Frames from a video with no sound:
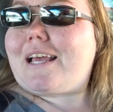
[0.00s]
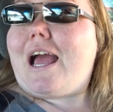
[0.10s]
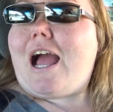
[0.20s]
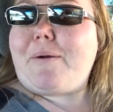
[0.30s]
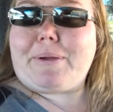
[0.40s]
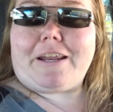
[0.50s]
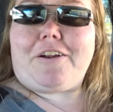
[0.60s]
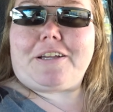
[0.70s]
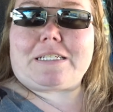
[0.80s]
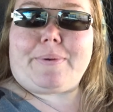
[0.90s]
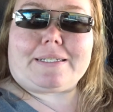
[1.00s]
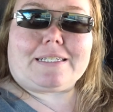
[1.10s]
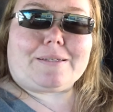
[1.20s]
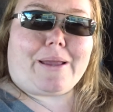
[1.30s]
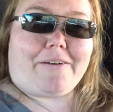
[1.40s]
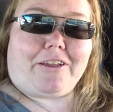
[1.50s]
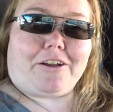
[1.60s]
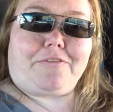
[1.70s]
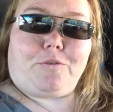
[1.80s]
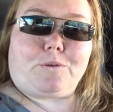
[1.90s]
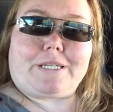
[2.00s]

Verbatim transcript: I mean, I don't expect it to have like a full